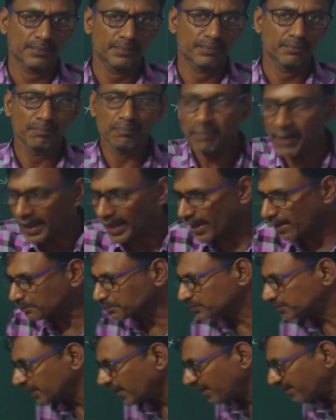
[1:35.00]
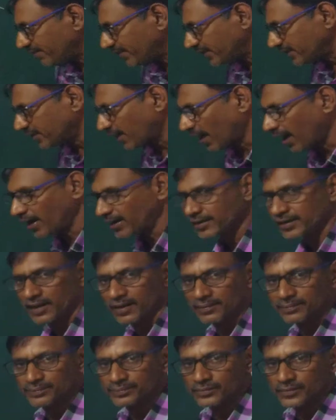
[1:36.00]
By observing the
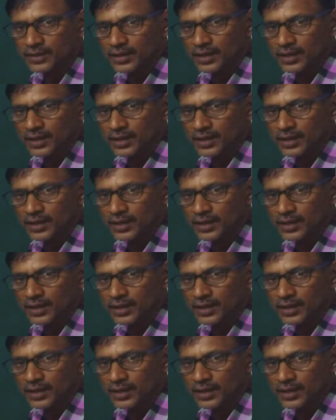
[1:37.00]
atom,